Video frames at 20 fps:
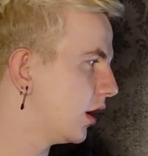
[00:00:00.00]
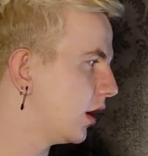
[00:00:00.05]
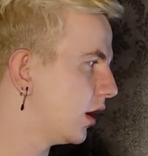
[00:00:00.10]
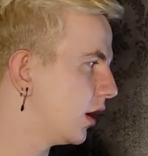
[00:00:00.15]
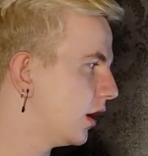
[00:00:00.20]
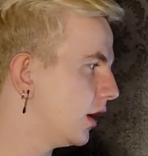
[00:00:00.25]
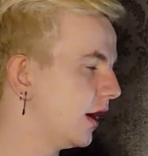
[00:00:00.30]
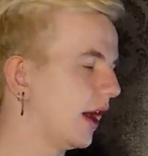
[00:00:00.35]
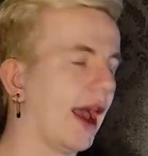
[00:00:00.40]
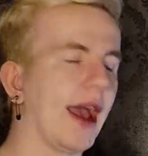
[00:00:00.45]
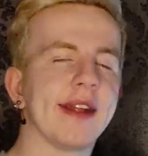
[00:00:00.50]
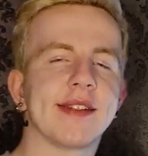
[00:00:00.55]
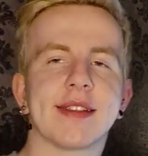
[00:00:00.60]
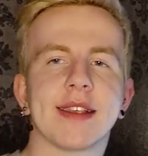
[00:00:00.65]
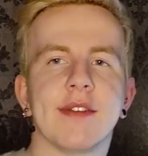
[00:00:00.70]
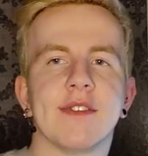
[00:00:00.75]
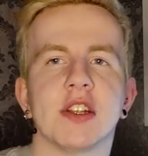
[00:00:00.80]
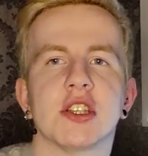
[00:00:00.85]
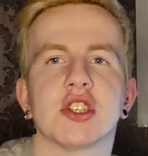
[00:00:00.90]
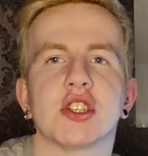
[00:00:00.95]
It's
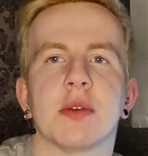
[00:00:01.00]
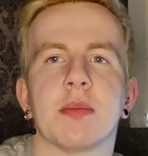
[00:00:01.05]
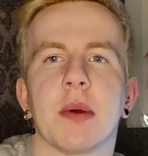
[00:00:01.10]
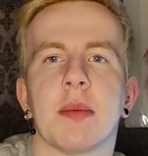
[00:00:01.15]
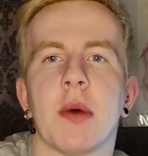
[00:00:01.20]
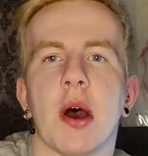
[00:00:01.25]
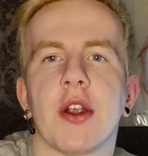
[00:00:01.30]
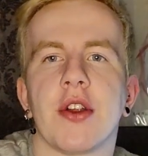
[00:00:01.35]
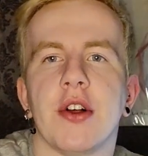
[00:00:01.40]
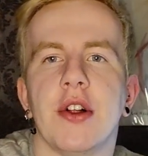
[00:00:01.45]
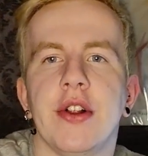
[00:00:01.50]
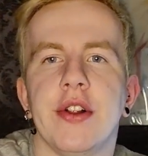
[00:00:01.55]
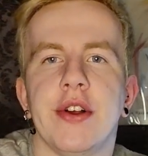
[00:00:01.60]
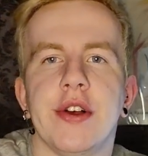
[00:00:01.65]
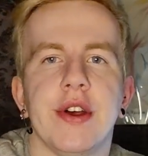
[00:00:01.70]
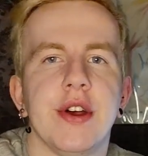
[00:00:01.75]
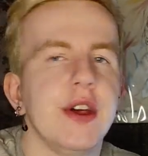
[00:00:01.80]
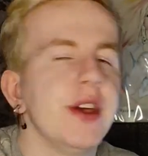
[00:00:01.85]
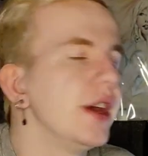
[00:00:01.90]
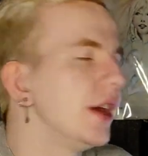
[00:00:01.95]
giving supermodel.
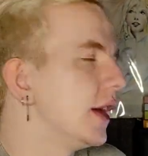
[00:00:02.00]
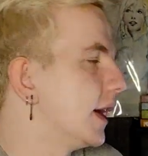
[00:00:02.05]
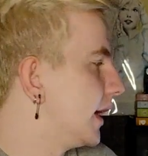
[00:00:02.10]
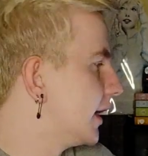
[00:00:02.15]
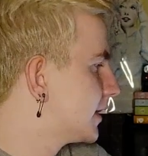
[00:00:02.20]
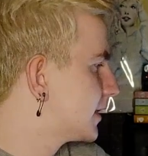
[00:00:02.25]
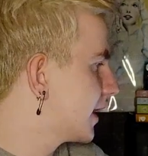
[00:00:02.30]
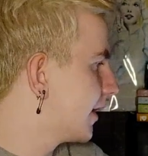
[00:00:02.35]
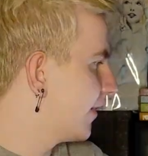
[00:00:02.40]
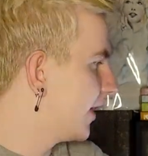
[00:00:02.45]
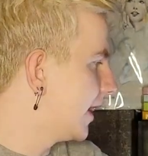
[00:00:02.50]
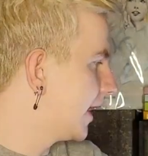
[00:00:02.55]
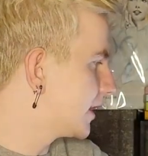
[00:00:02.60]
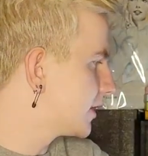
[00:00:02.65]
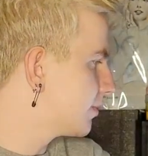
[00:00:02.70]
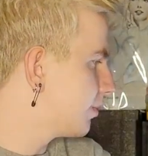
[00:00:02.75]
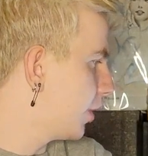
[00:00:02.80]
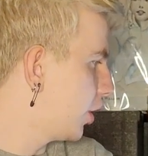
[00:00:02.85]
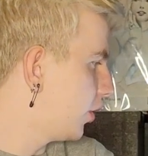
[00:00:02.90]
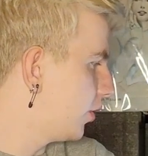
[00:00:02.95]
It's giving
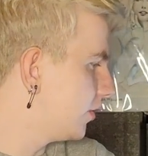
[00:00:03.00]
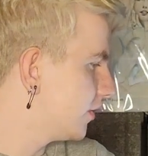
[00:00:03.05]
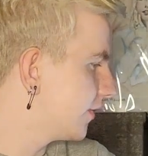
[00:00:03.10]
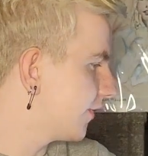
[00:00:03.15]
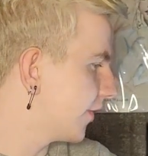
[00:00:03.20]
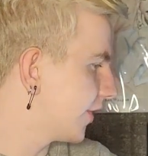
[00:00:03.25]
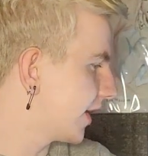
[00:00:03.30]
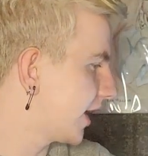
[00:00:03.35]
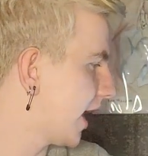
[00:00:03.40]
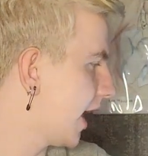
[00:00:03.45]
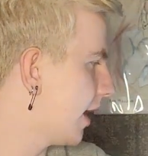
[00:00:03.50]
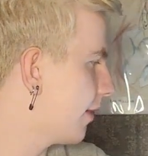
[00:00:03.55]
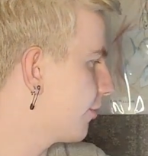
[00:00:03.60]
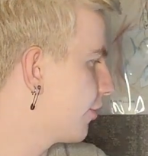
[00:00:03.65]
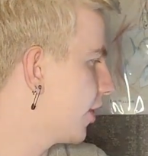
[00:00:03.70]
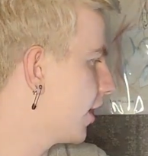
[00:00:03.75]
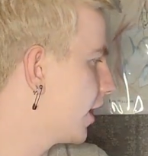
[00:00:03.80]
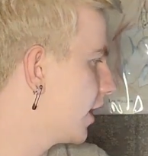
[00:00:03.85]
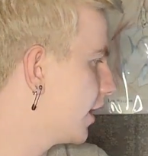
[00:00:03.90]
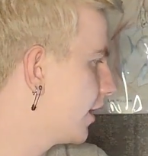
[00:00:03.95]
let's pose for the
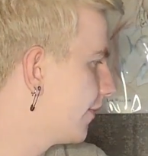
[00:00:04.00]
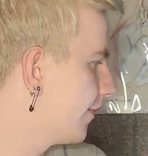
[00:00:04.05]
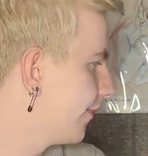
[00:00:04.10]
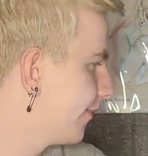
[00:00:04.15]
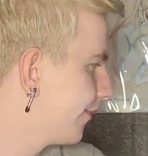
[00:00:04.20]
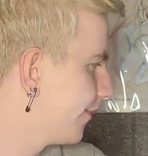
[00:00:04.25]
camera.